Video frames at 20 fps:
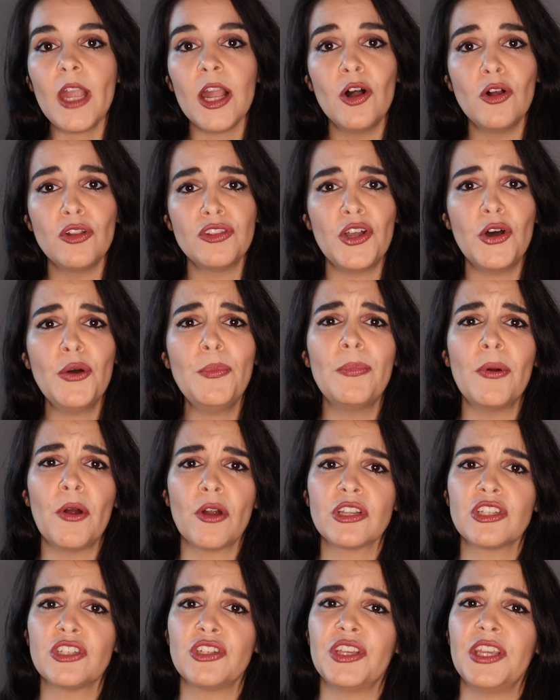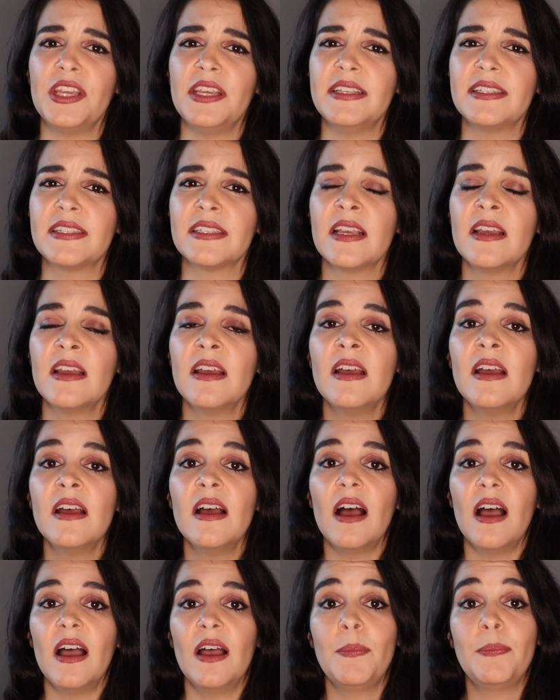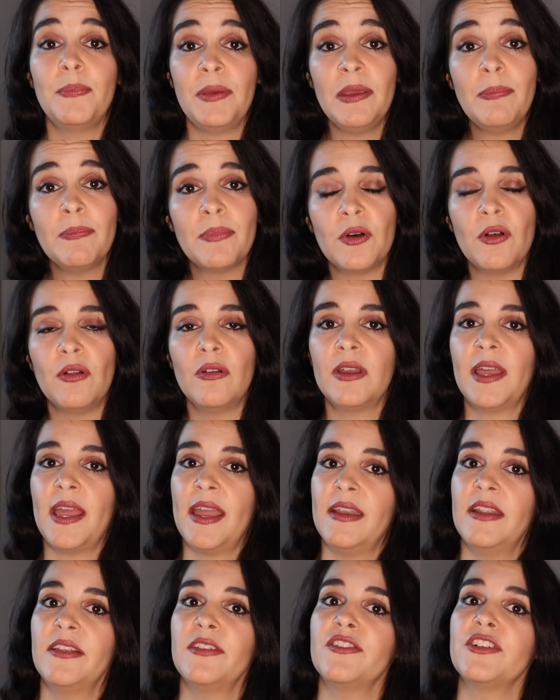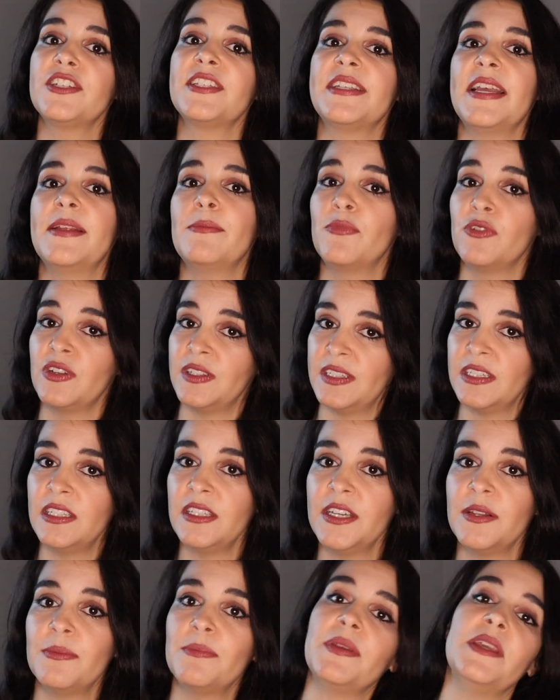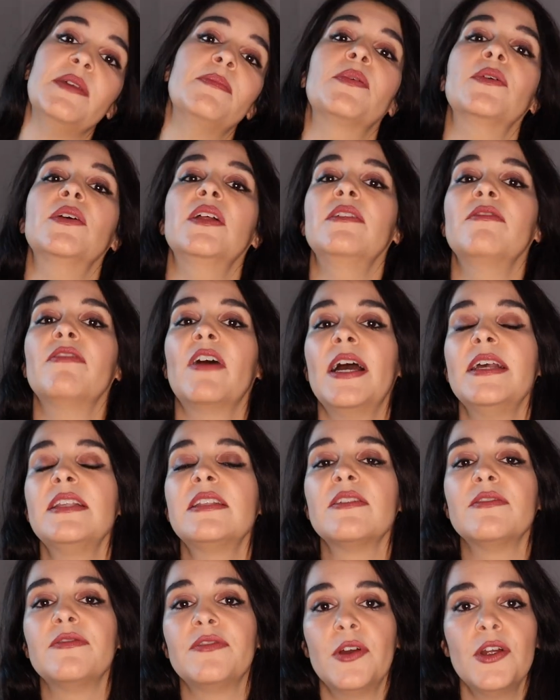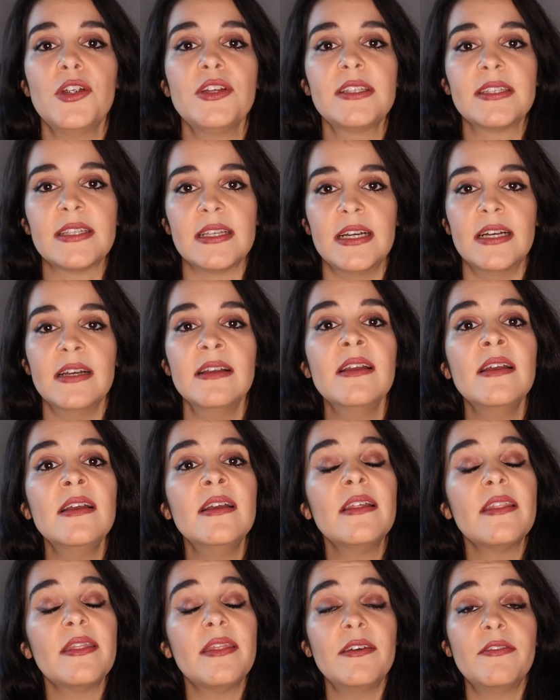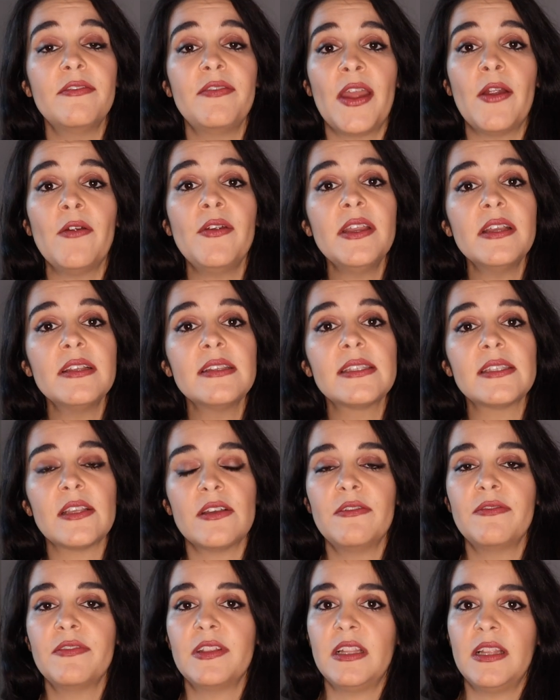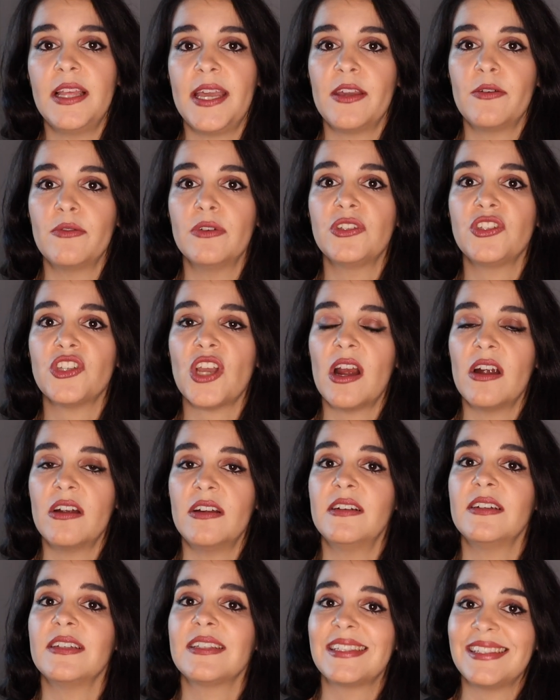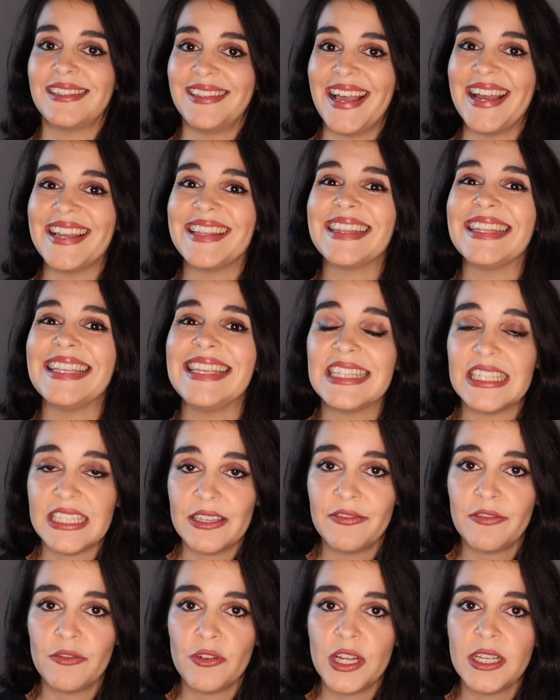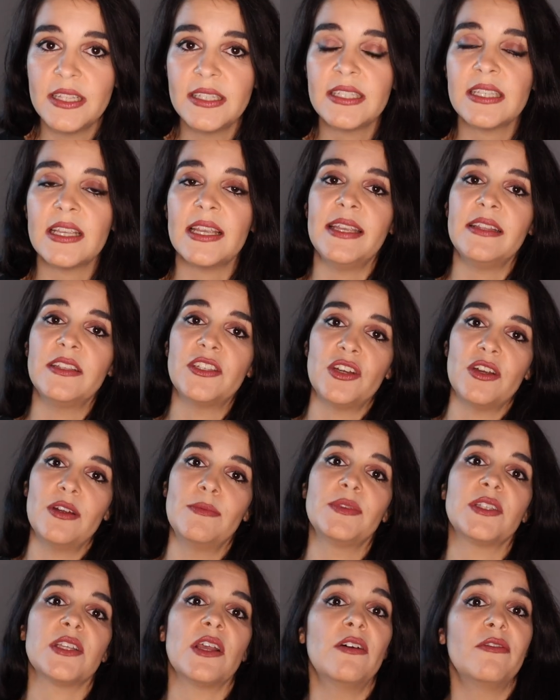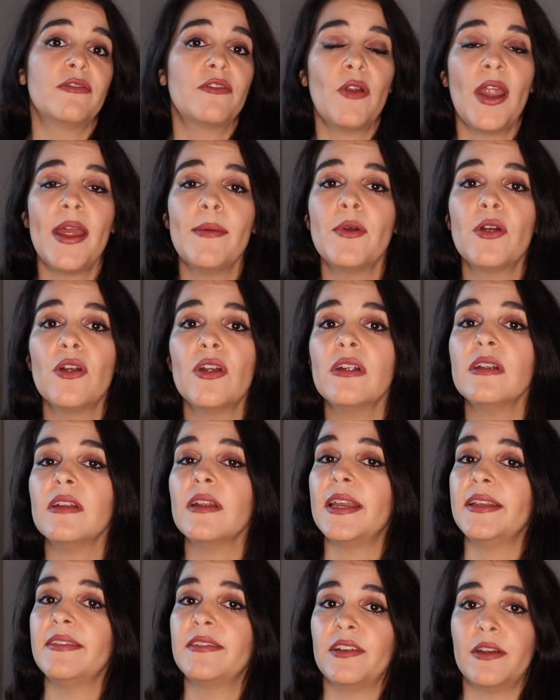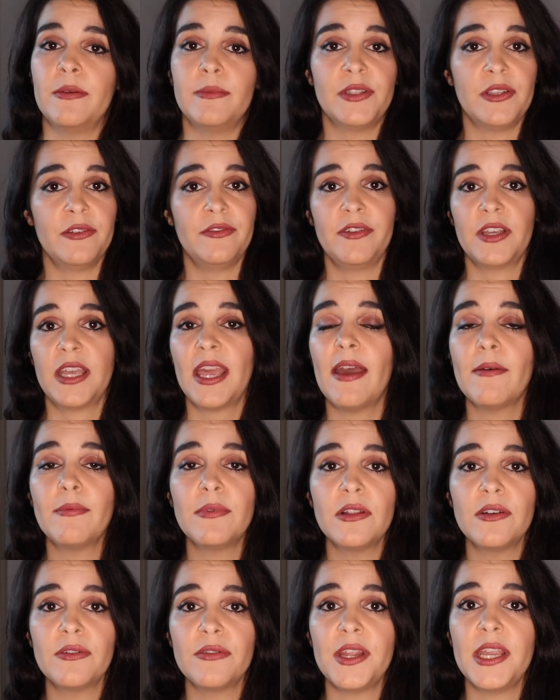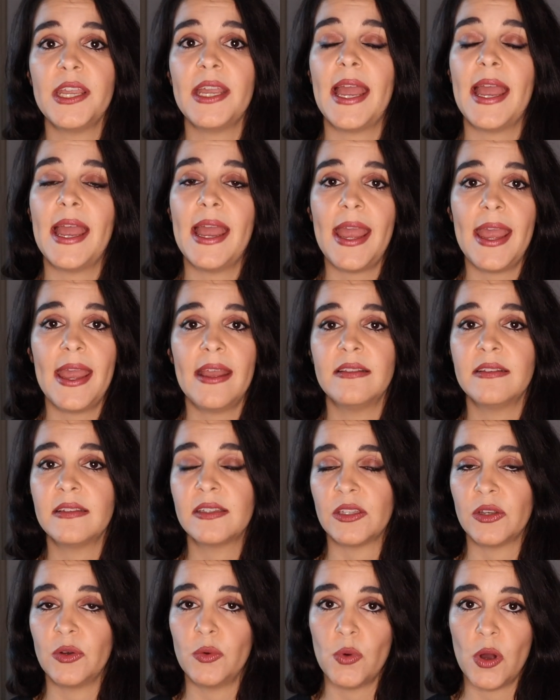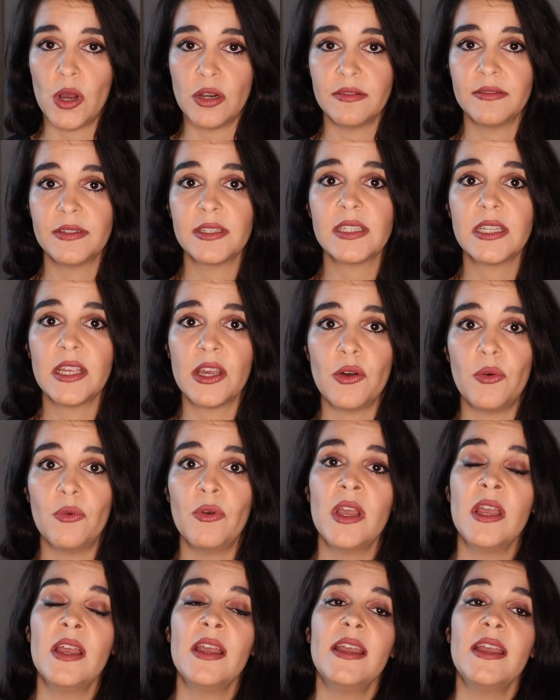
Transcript: although Portuguese uh, people can understand Brazilian people and vice versa, the variants of the language are slightly different in terms of grammar, in terms of vocabulary, and so on. So,